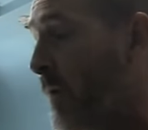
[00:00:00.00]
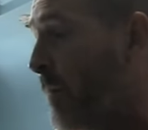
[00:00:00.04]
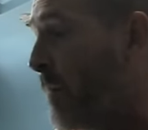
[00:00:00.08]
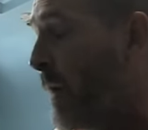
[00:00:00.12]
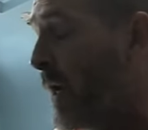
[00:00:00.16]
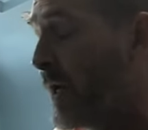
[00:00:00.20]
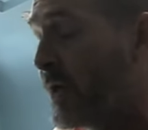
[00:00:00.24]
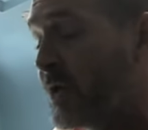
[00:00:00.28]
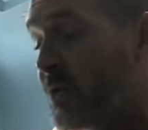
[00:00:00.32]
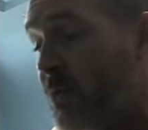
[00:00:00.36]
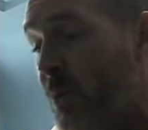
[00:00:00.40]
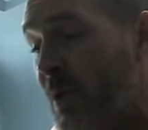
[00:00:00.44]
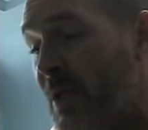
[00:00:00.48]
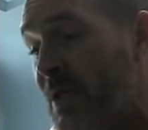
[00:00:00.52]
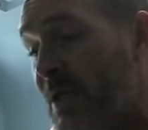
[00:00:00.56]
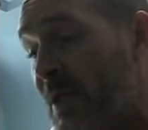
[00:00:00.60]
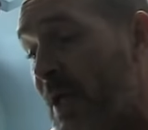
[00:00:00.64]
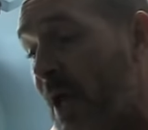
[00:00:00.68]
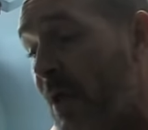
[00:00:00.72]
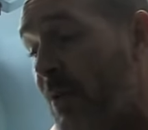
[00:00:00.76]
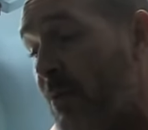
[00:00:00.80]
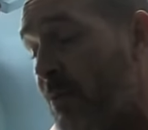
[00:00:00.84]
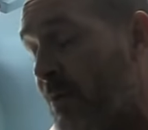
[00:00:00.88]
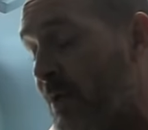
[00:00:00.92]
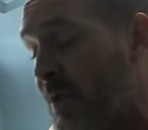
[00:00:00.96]
about 20
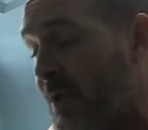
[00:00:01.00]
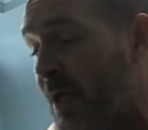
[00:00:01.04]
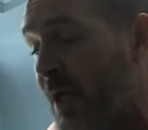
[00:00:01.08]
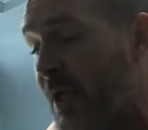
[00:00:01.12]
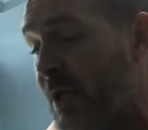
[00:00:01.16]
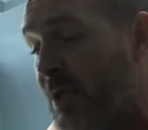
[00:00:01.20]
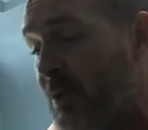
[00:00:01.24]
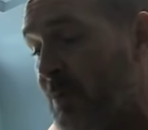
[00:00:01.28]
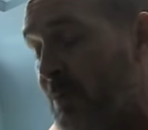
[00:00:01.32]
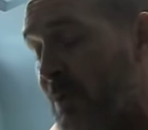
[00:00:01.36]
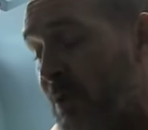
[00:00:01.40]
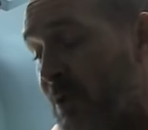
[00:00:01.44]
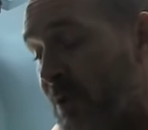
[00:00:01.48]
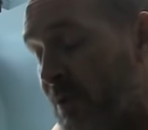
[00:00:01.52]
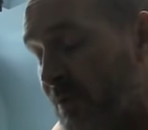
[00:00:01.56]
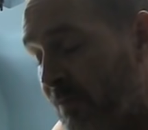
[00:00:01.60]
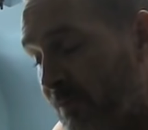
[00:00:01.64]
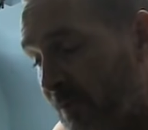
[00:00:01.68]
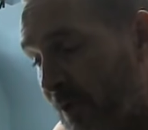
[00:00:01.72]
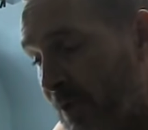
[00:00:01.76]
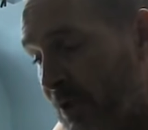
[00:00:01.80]
other attachments of